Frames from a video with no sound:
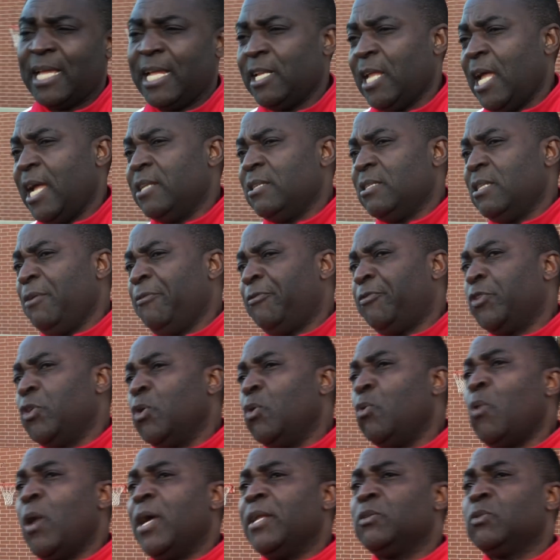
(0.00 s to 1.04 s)
and if
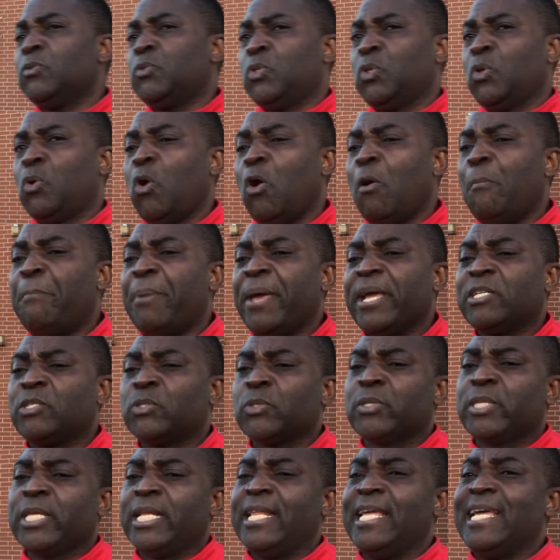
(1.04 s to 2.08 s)
you want to go back to
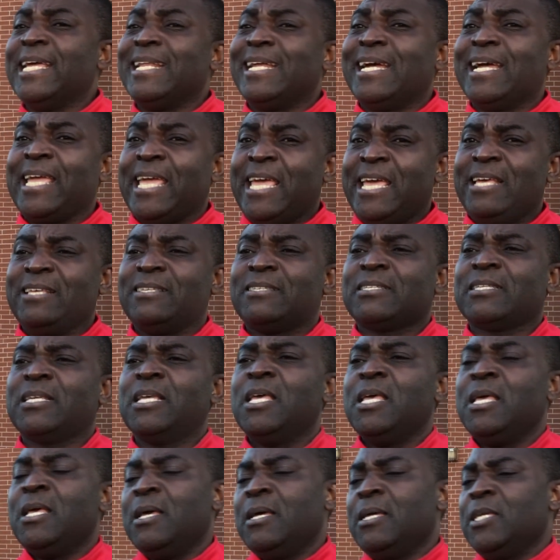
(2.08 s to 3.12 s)
the later years,
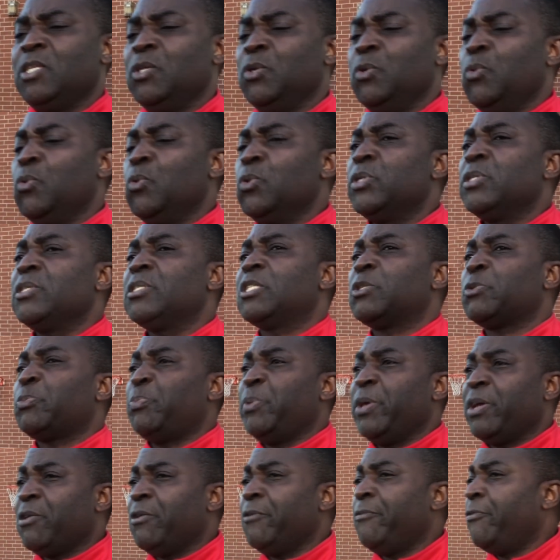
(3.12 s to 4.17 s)
you wouldn't
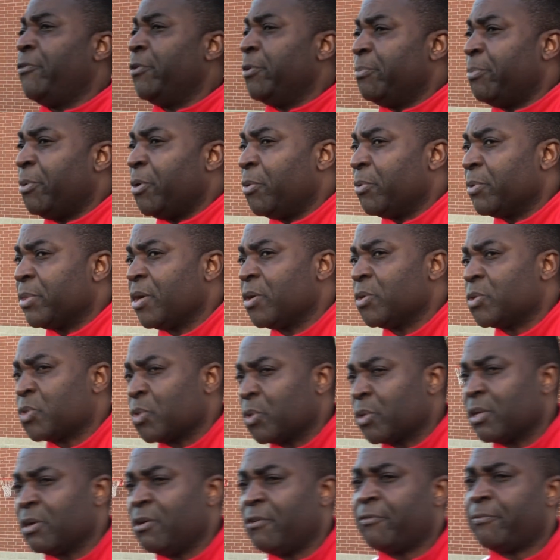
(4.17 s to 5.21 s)
speak of football without
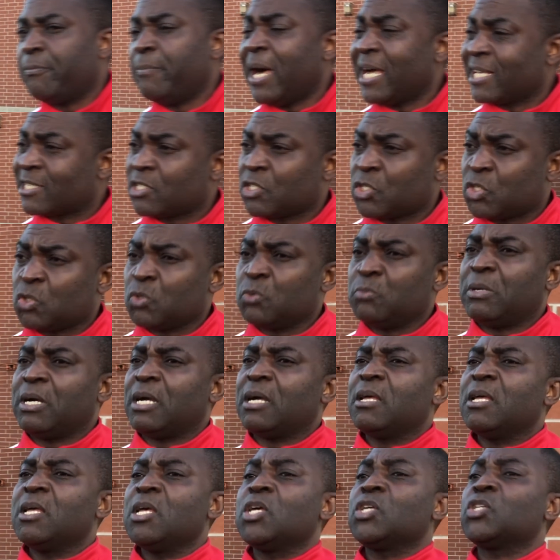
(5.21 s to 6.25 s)
talking of Max
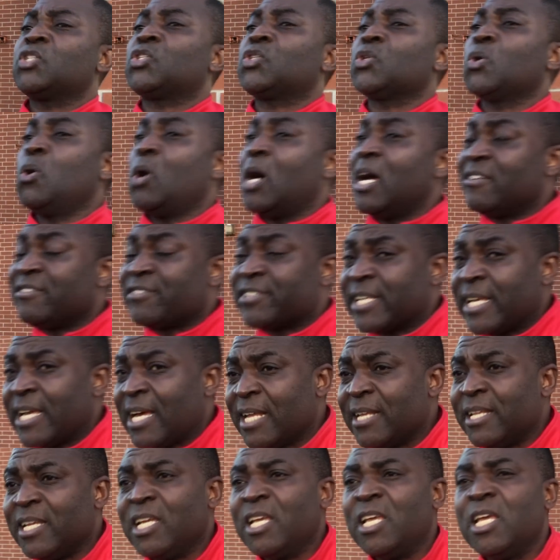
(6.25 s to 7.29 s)
Chuma, Shaw
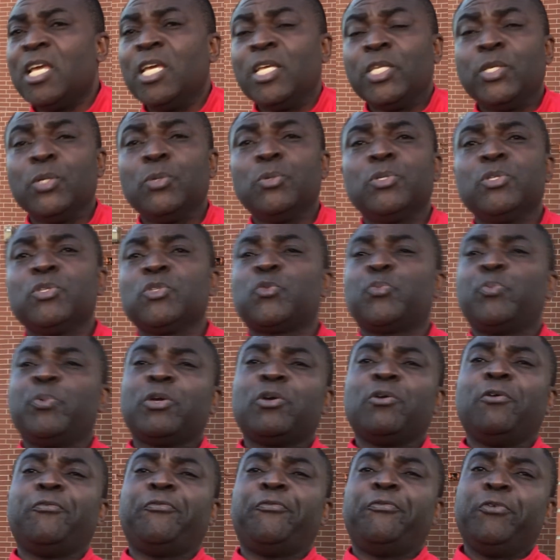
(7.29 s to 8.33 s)
Handriade. You wouldn't
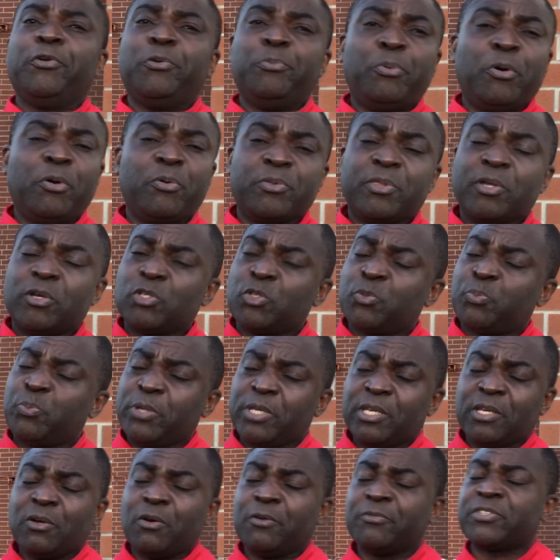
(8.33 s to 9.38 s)
speak of football without
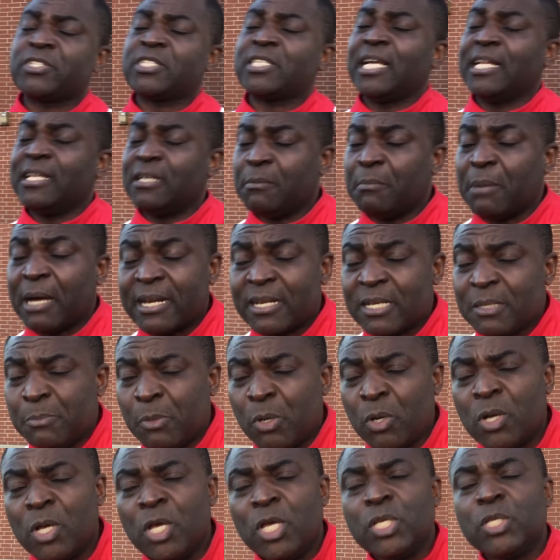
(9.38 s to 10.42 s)
speaking of Sande
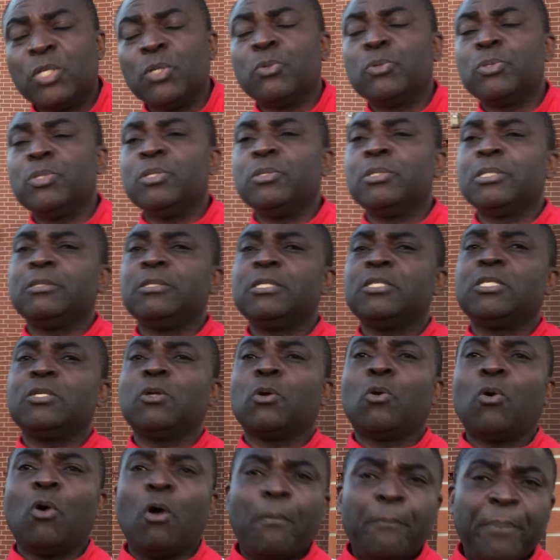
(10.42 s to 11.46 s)
Marimo. You wouldn't
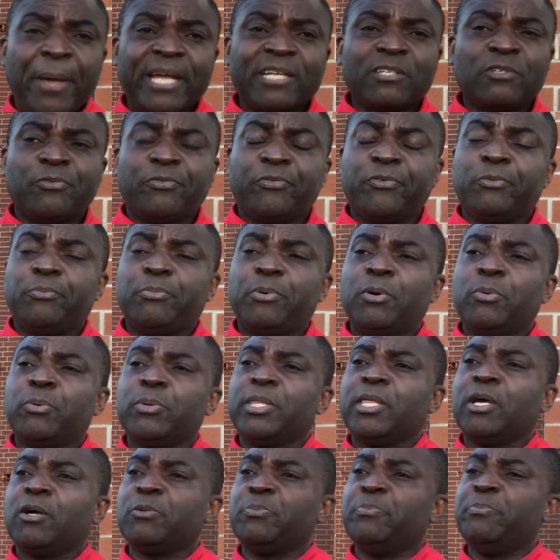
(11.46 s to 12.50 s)
go back to football
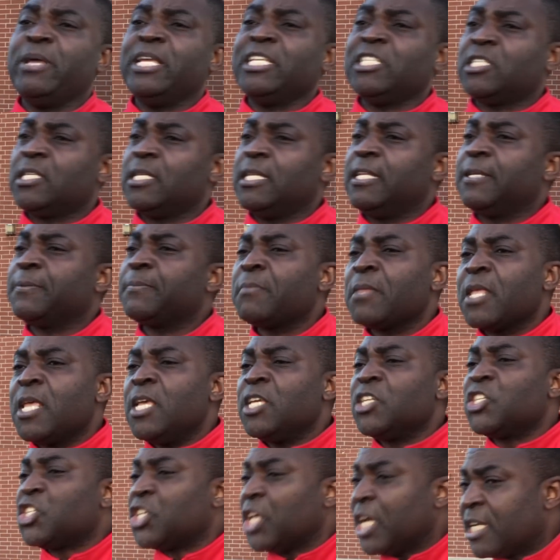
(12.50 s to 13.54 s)
without mentioning
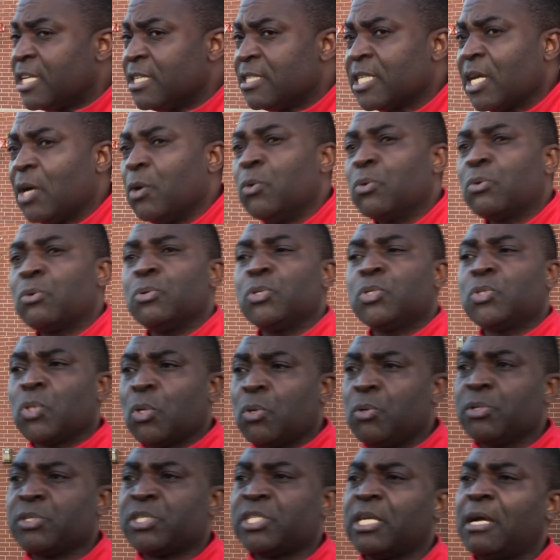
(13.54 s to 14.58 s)
Sheki Tauro,
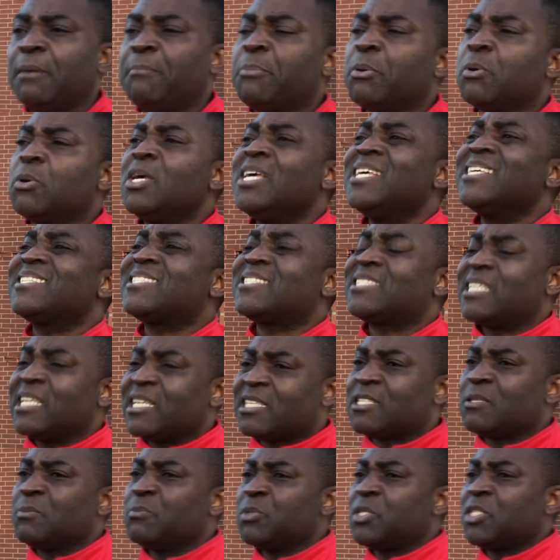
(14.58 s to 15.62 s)
Joe Shambo,
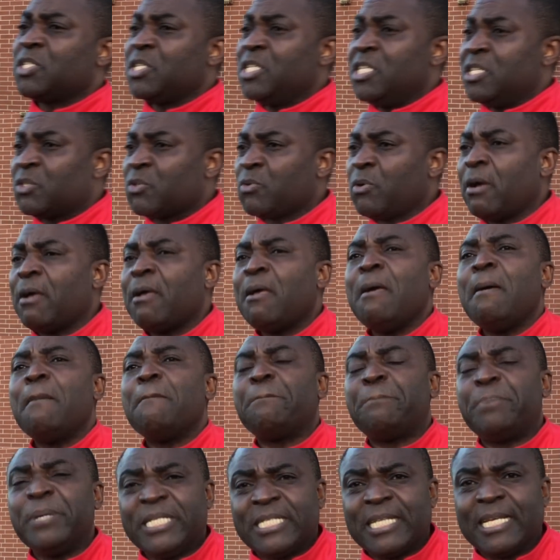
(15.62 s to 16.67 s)
Sticks Mtizwa,
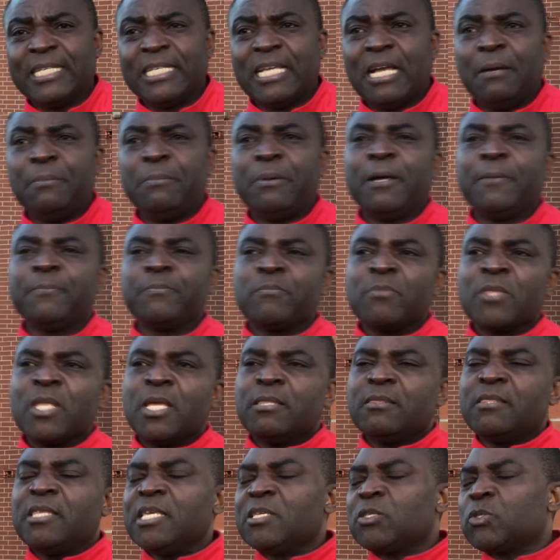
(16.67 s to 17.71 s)
Peter Nyama.
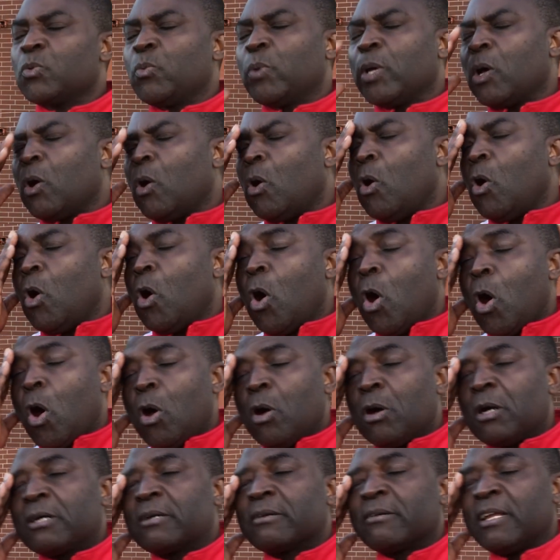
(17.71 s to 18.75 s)
These were
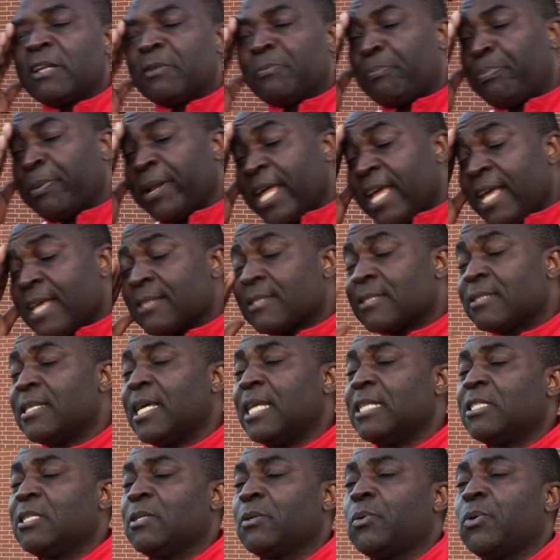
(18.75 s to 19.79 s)
all great players
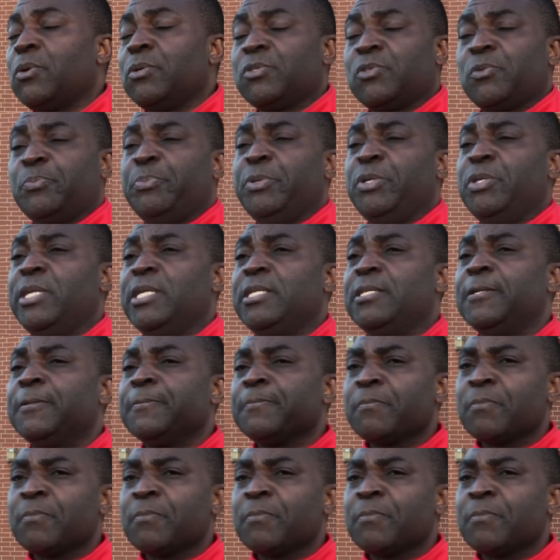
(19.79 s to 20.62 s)
that contributed